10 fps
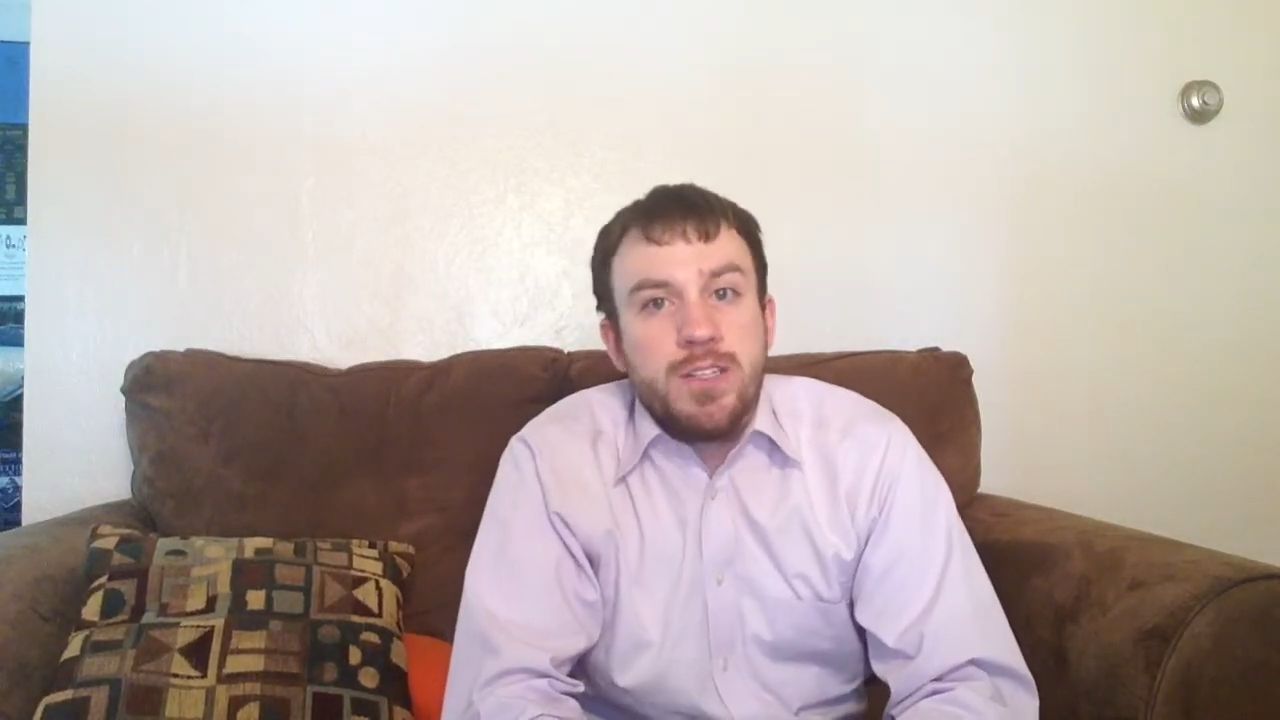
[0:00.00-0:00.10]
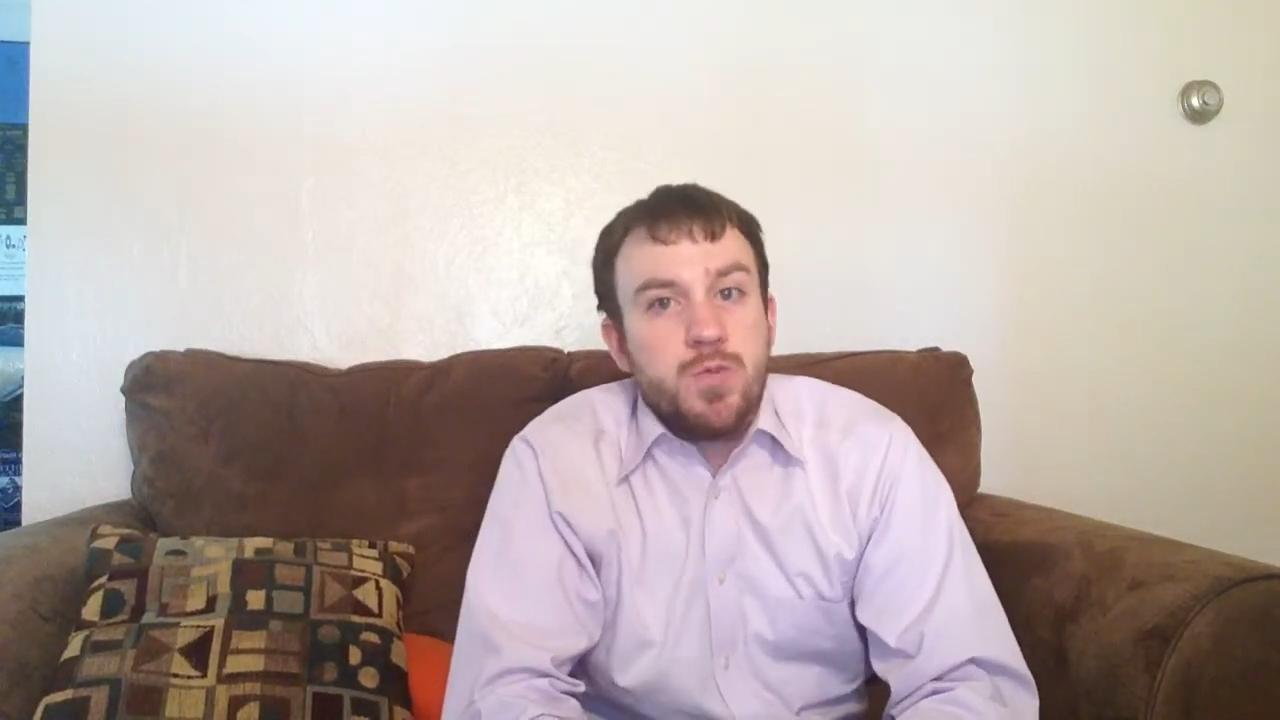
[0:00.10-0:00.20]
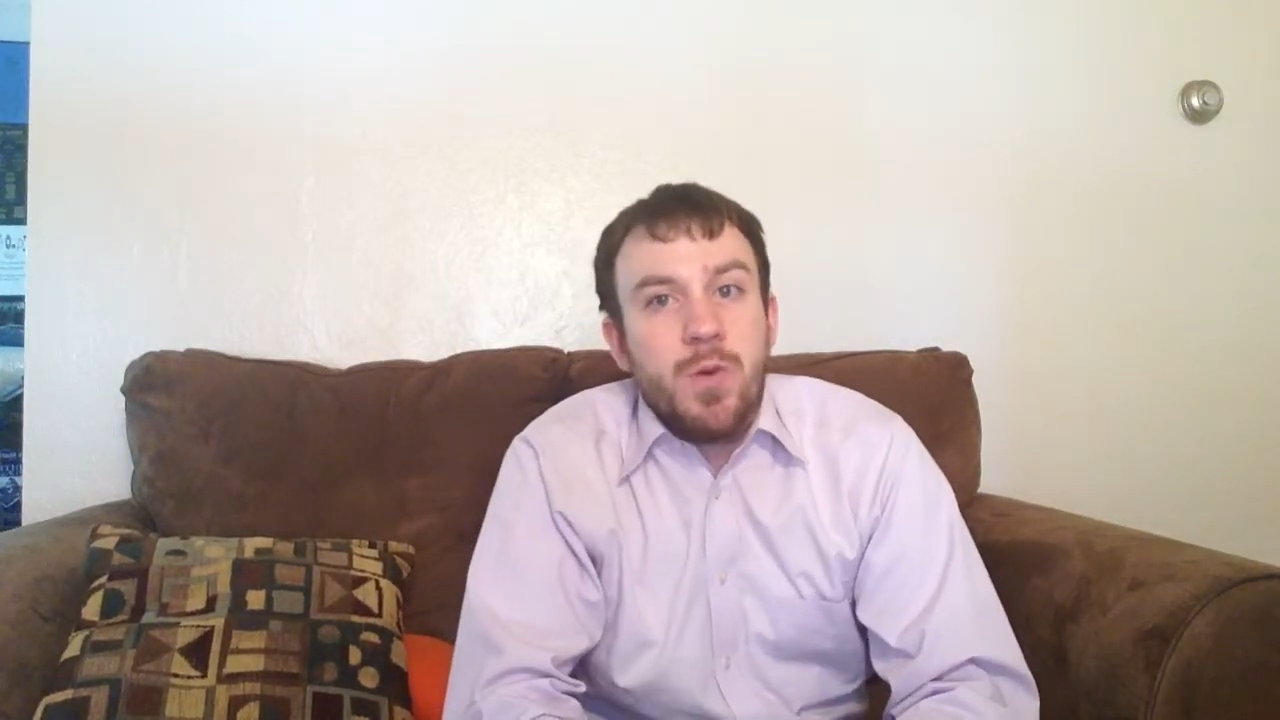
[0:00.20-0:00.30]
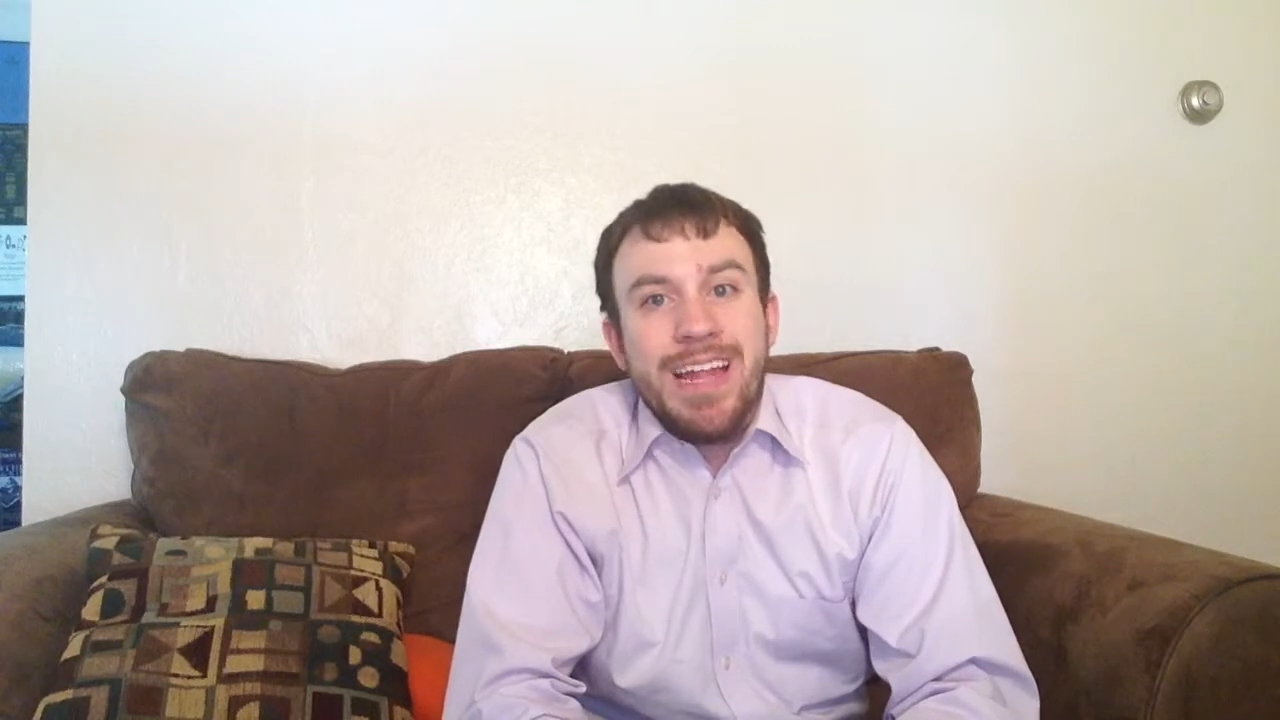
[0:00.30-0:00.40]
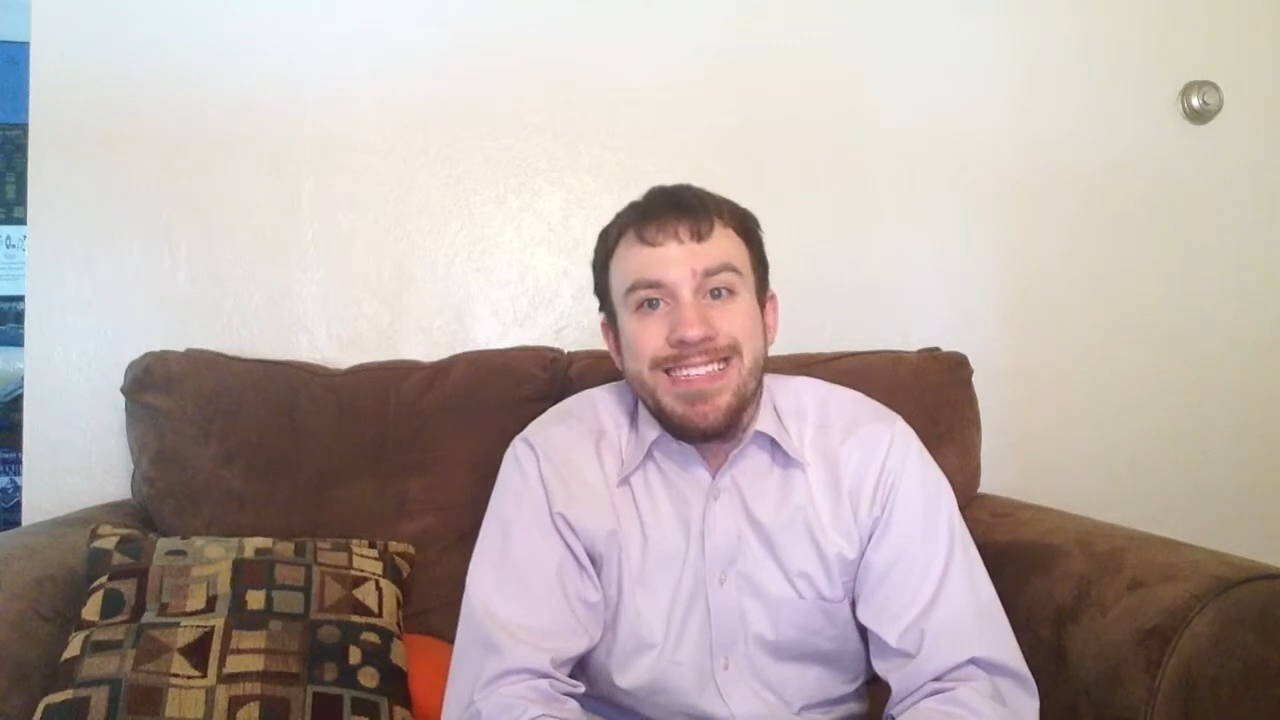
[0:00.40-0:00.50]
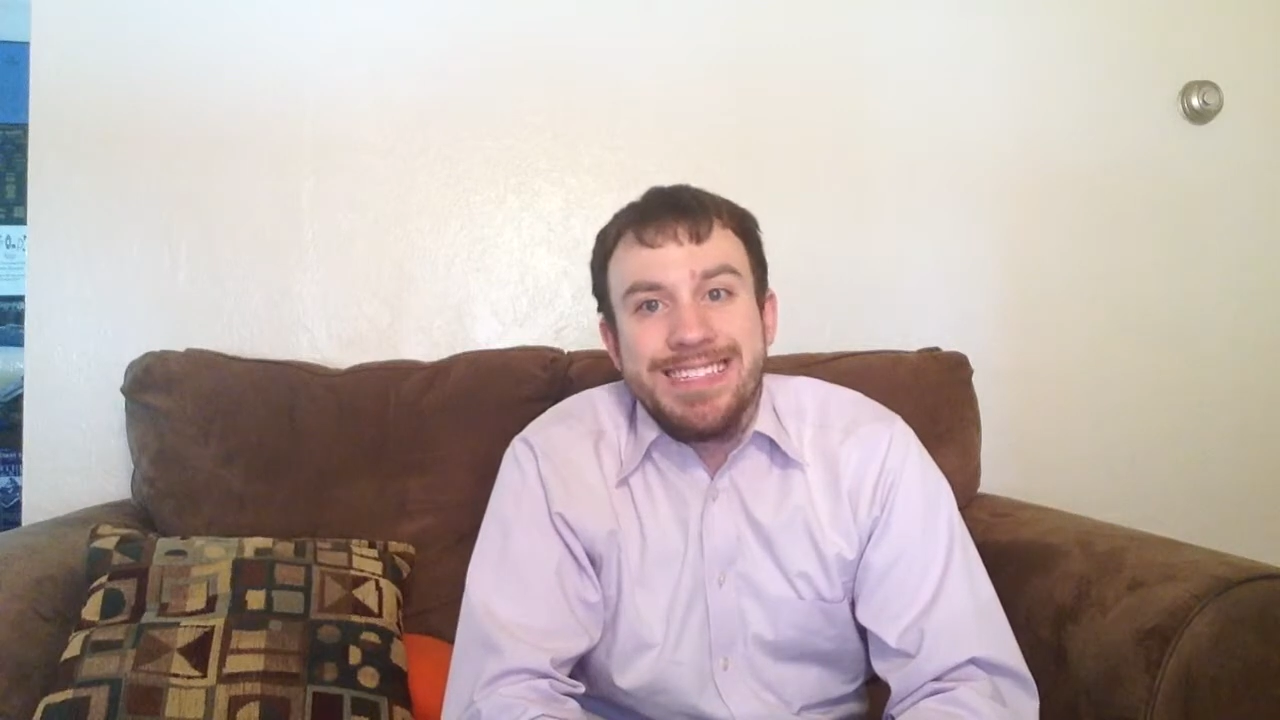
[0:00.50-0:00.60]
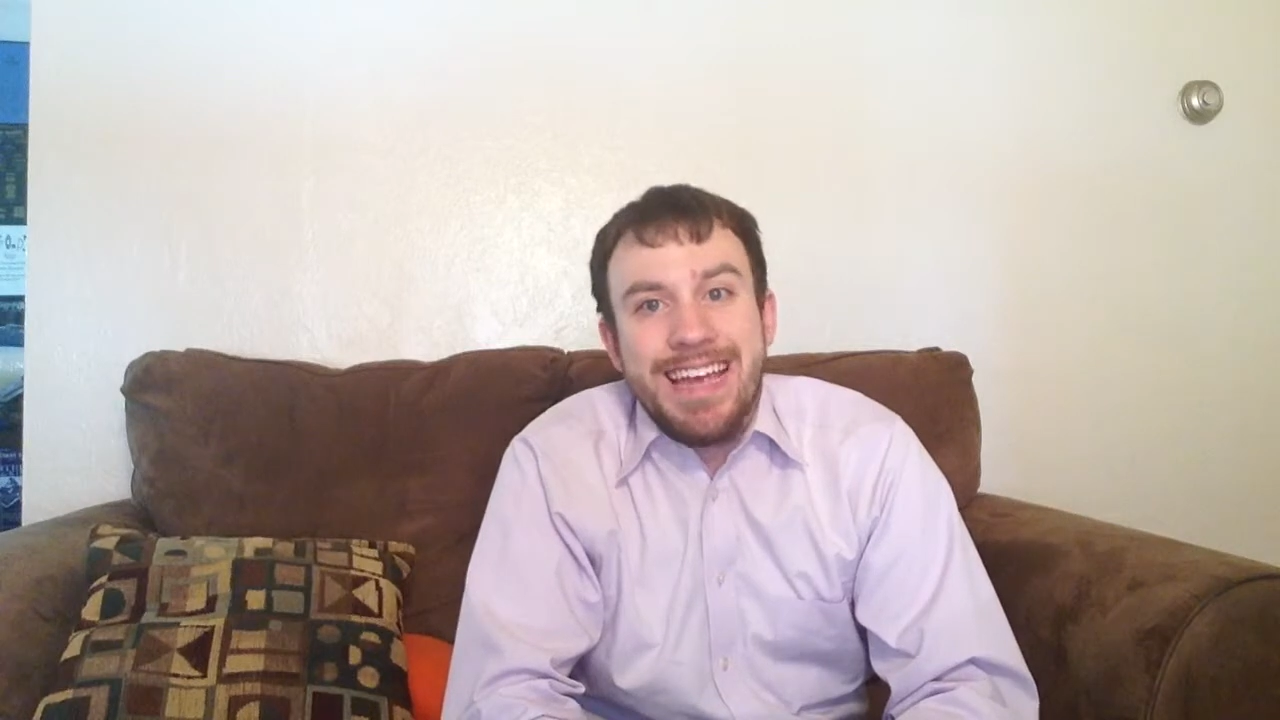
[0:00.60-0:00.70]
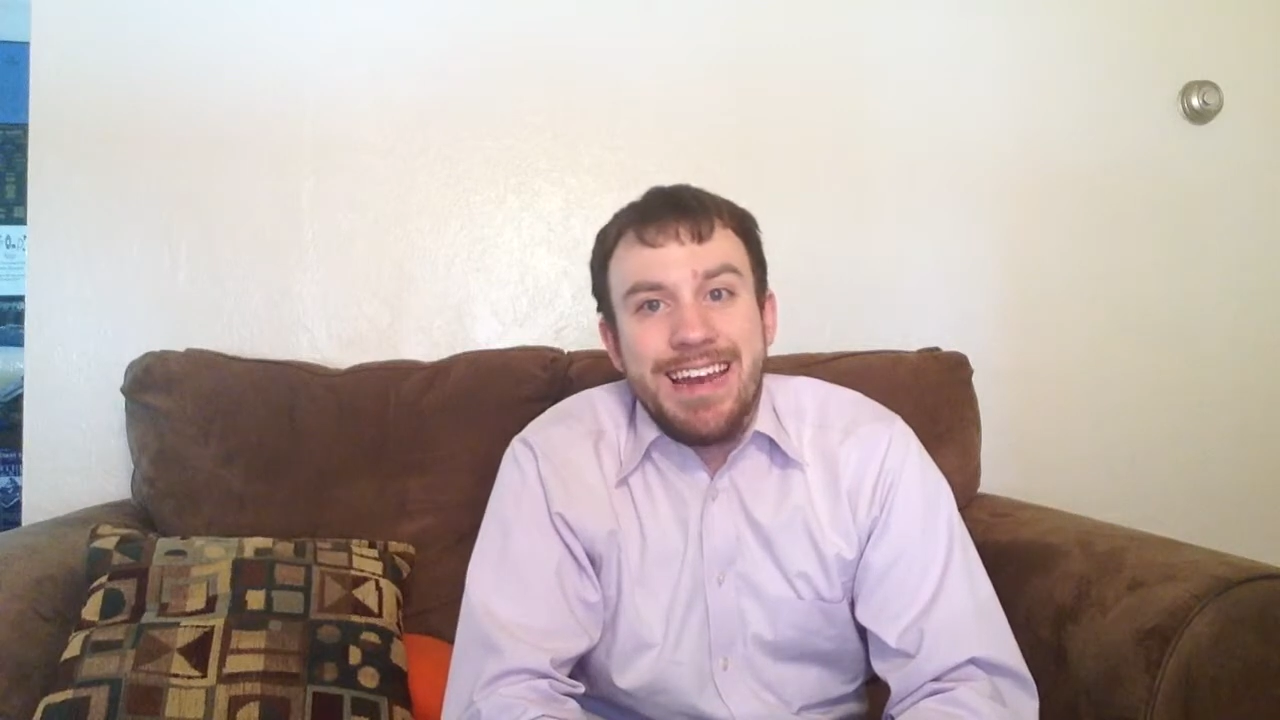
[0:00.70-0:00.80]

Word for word: it's Wednesday